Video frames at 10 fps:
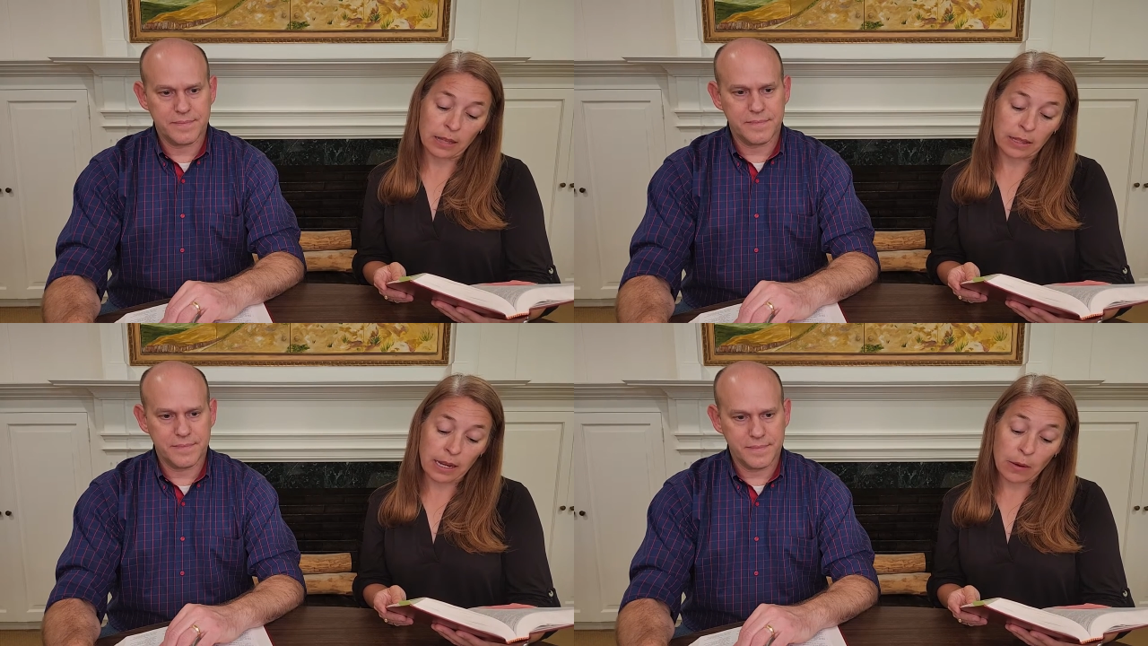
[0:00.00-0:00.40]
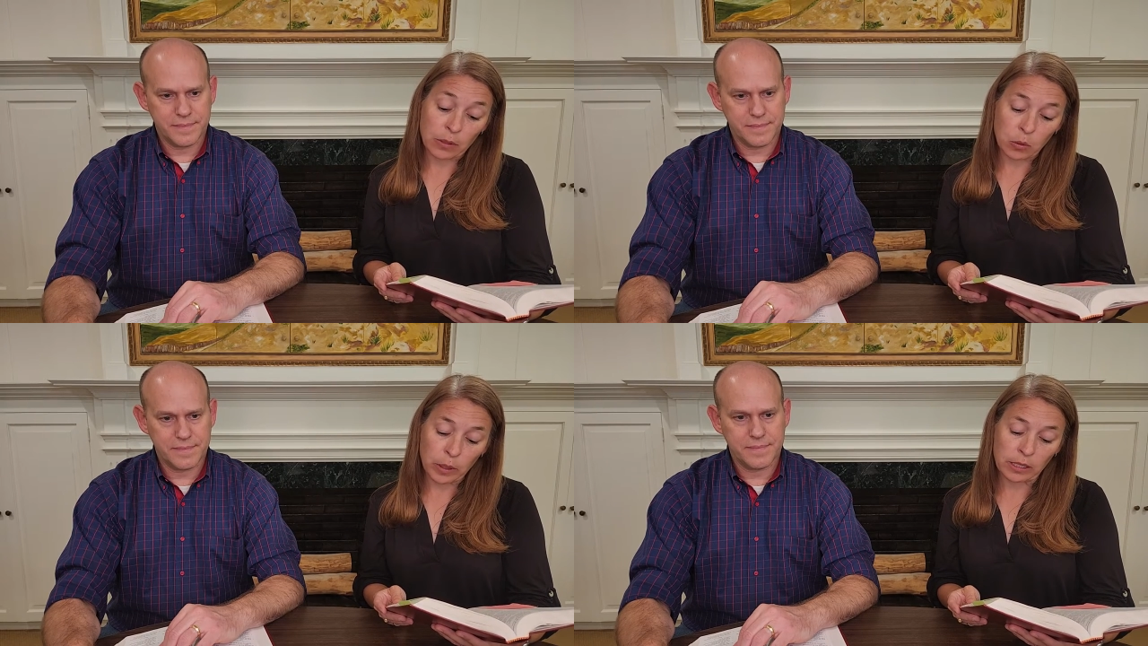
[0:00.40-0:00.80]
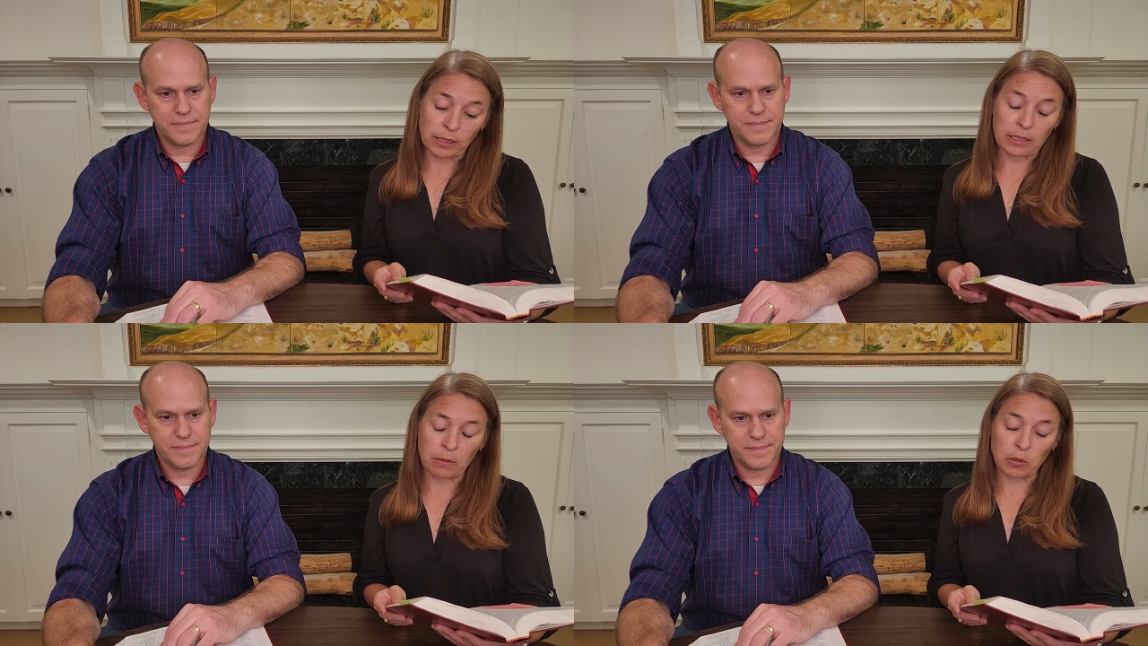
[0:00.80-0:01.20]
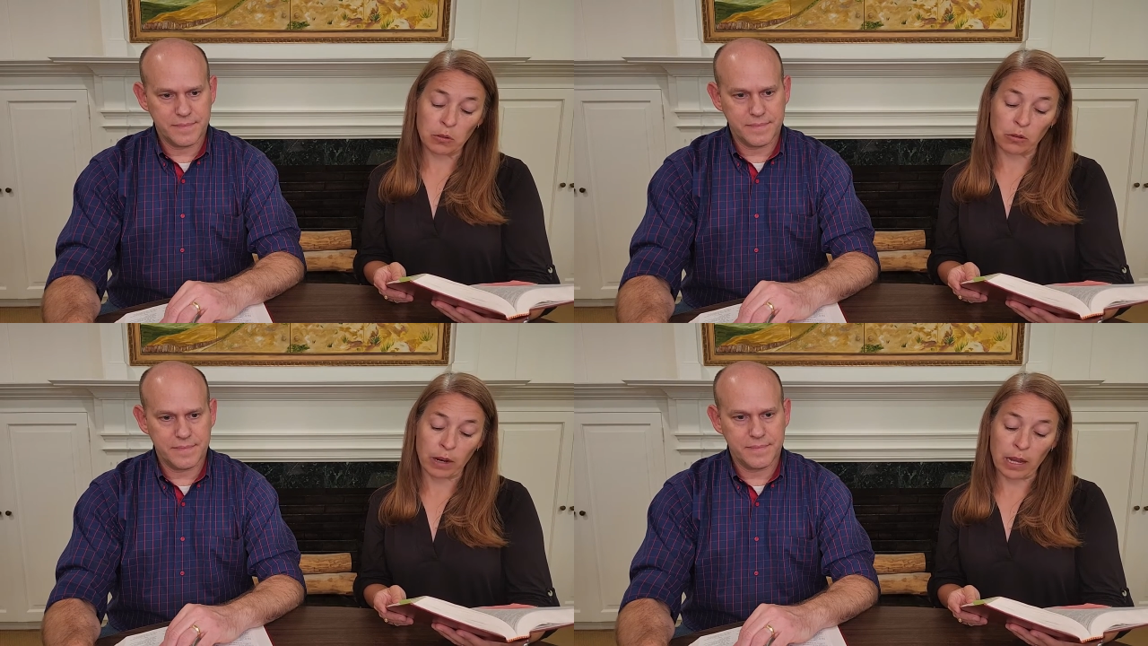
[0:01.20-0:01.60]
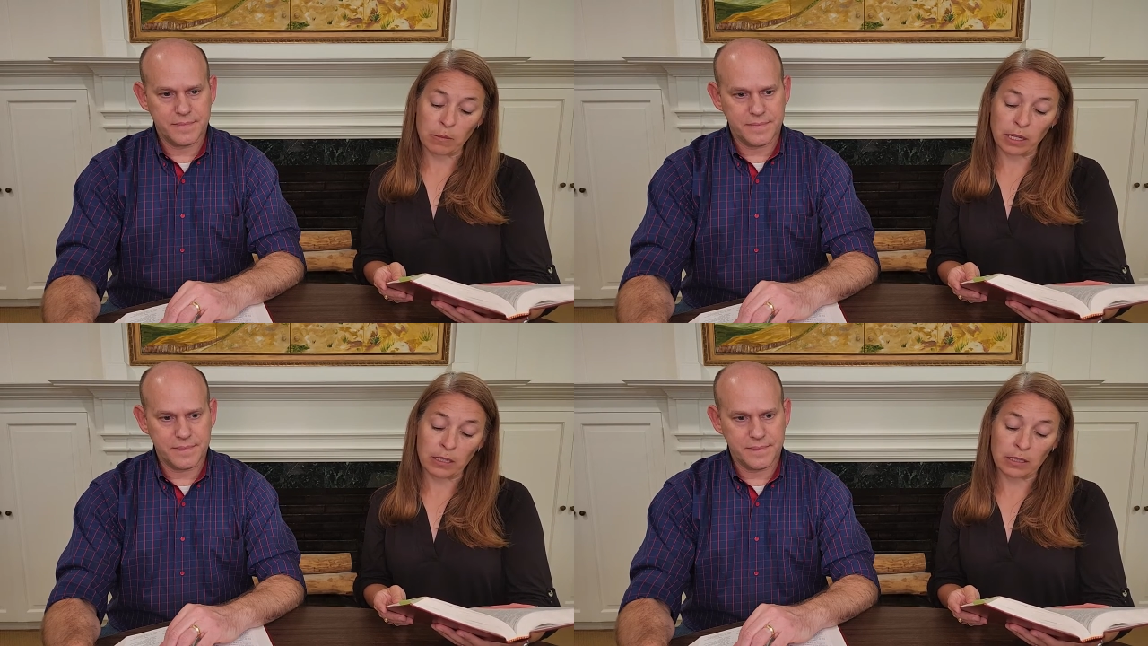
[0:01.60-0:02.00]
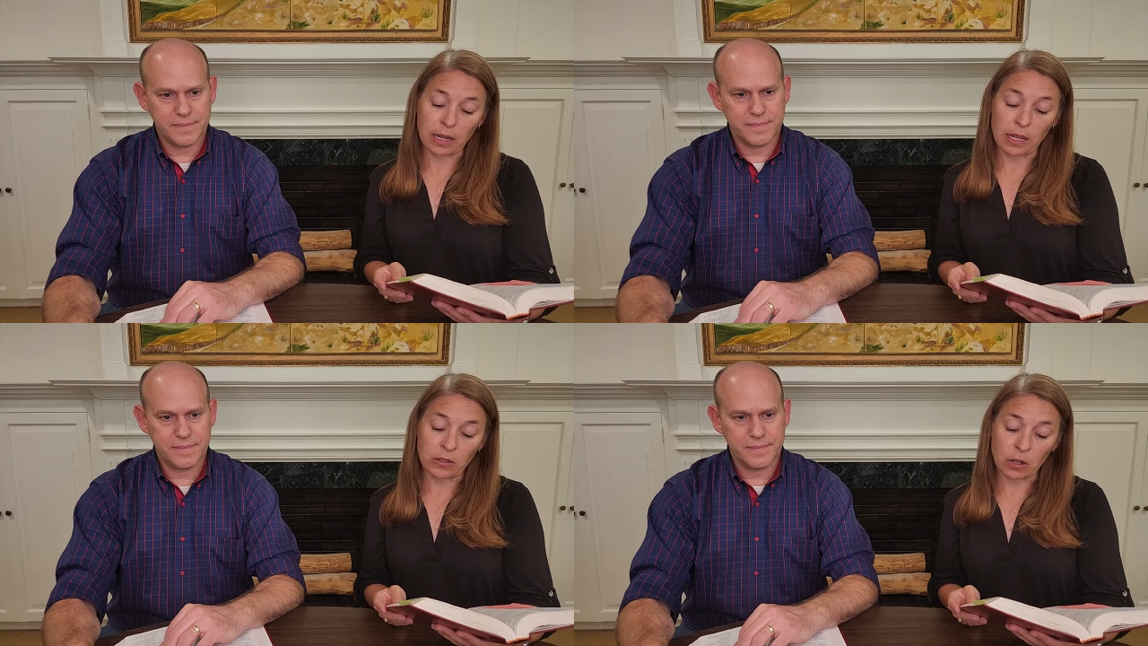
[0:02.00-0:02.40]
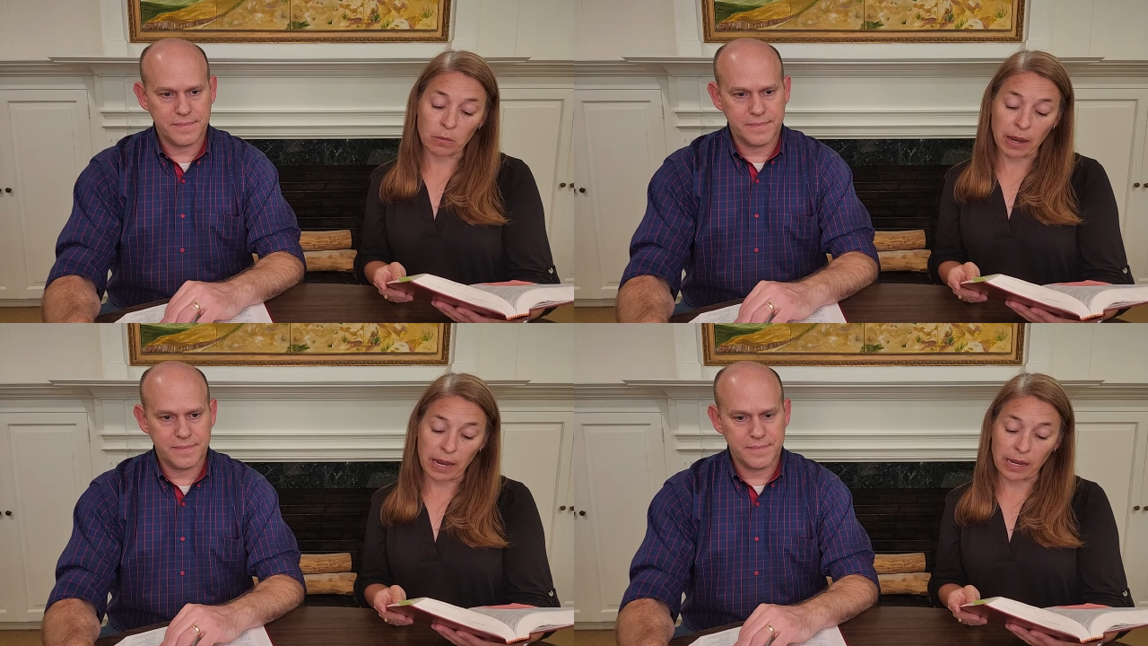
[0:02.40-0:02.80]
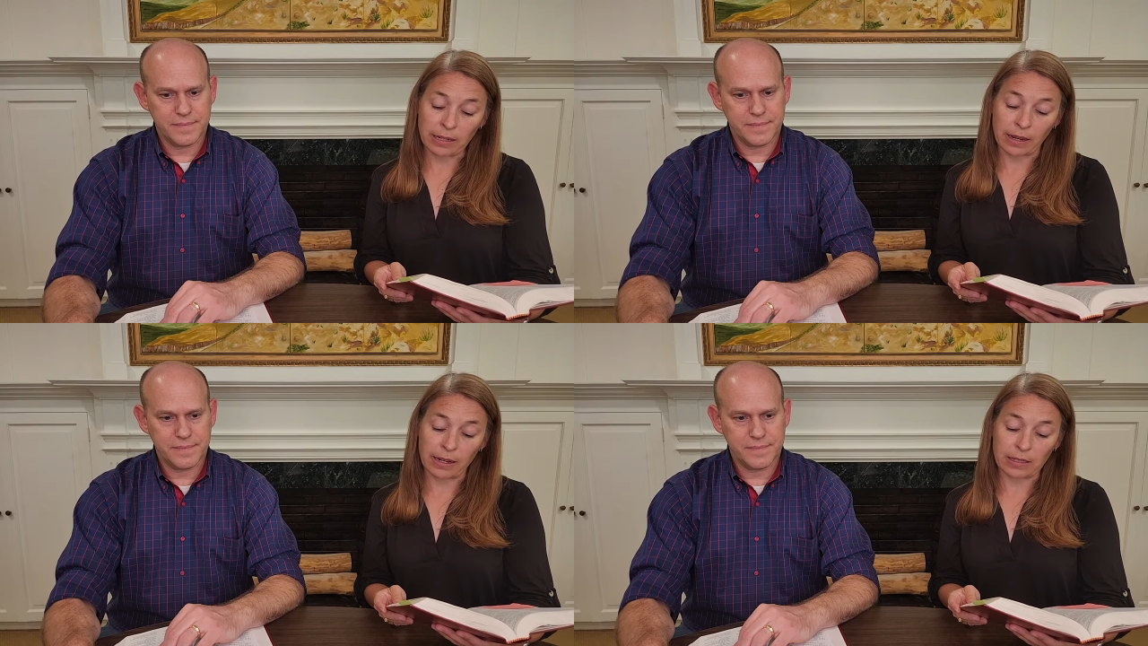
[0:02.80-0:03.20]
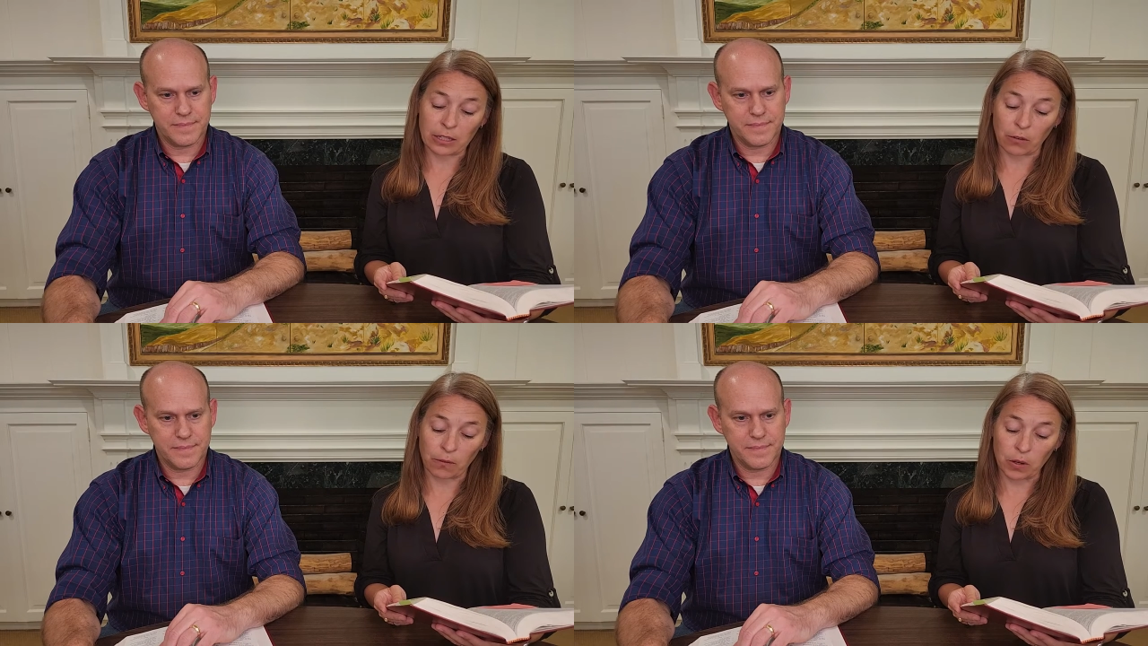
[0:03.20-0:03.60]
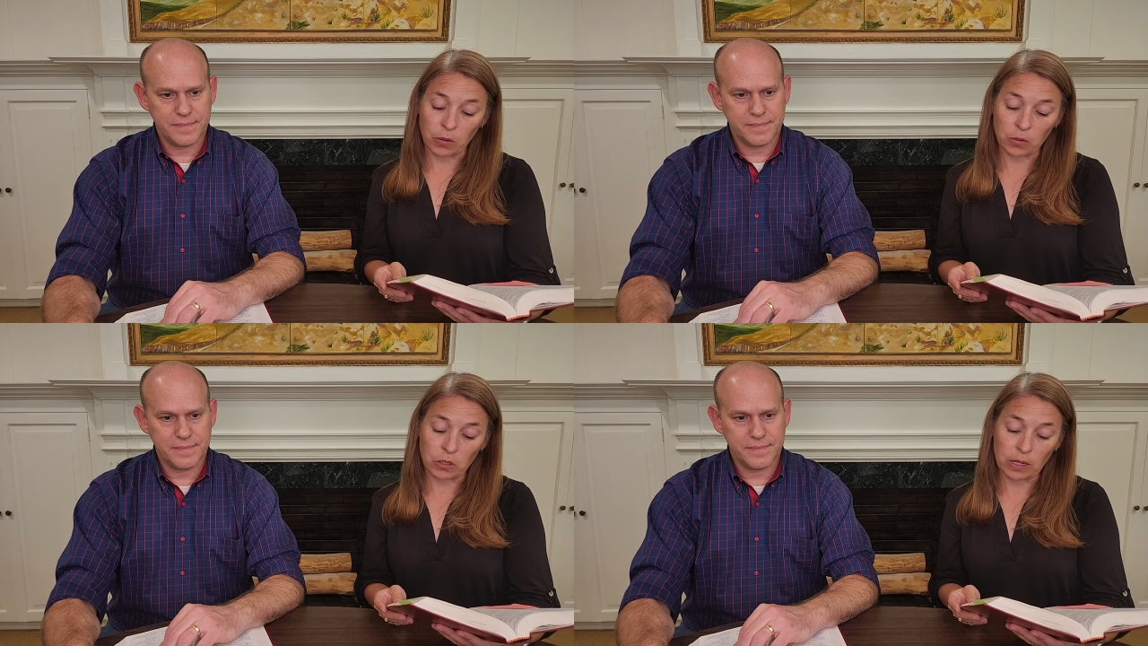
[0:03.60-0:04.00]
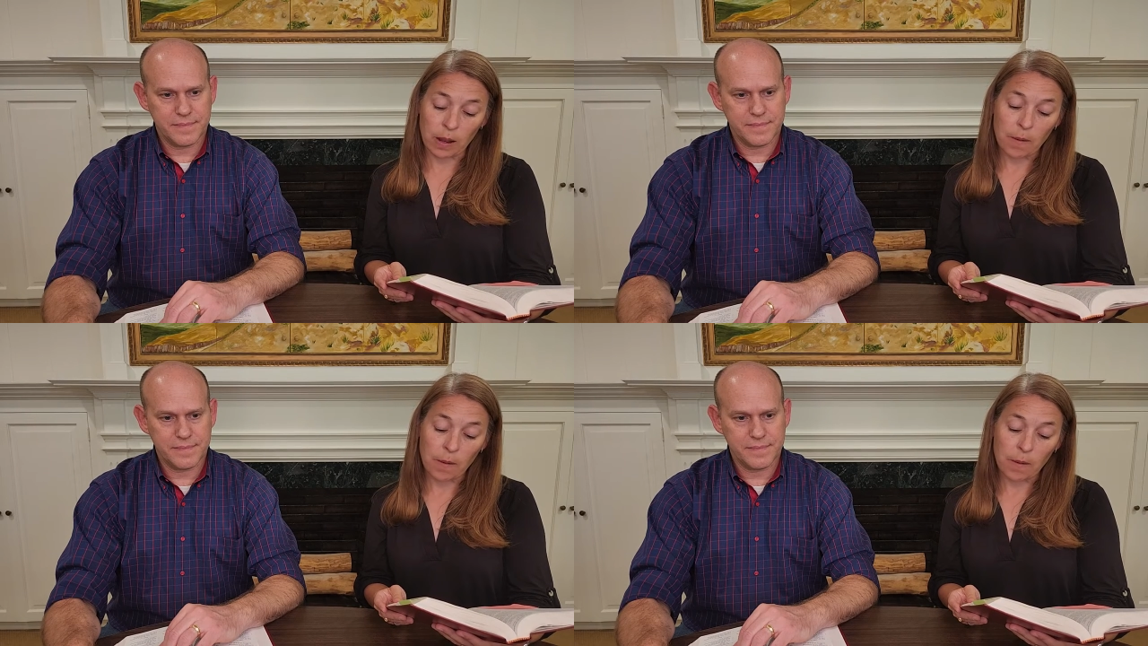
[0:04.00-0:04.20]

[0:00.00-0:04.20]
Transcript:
Speaker 1: Then I would quickly subdue their enemies and turn my hand against their foes.